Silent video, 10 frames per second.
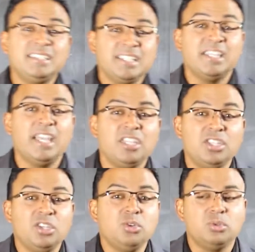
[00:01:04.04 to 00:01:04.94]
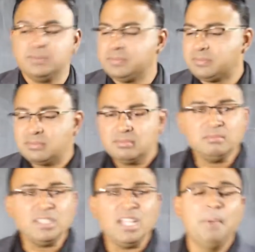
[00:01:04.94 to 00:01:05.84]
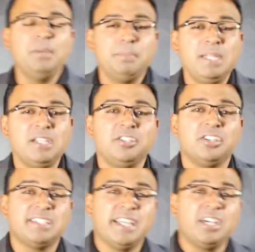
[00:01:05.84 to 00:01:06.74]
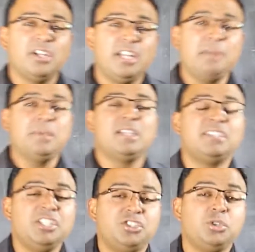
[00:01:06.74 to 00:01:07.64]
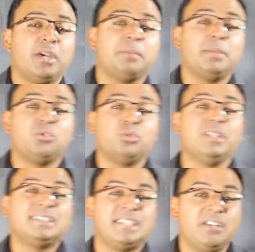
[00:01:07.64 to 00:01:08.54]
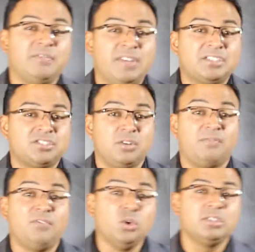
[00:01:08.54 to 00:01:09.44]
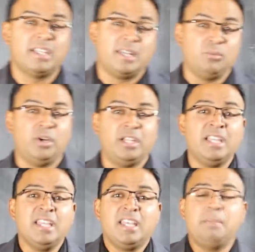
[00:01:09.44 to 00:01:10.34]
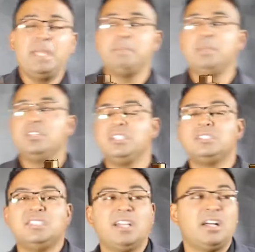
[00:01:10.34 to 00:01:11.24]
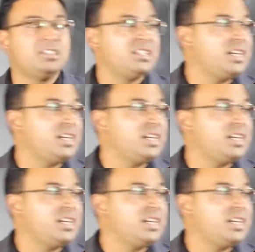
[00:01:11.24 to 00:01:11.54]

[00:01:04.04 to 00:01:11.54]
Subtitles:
says, "Hey, you. I'm going to be in your town and I'm going to teach you how to be a real estate investor, a full-time one, and make millions of dollars."